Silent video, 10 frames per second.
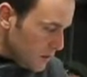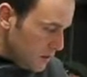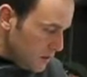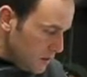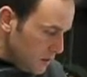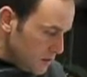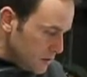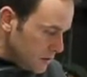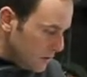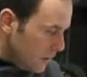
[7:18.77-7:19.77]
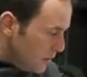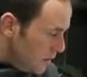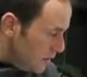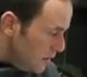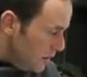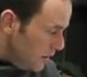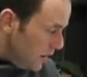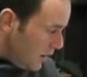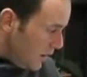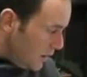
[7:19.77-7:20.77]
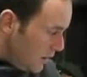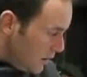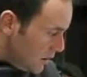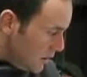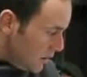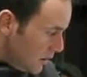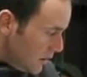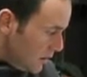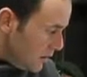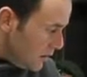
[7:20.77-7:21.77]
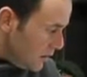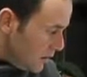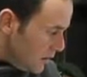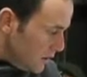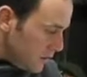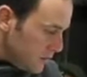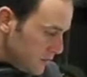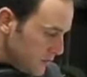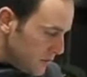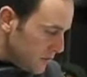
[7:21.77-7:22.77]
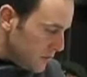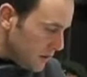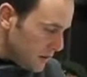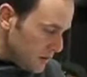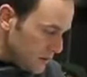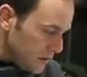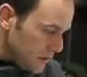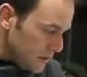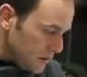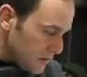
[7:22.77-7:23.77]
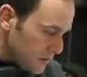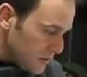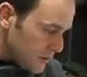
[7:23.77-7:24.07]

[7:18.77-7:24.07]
he took the remedy again a few days later,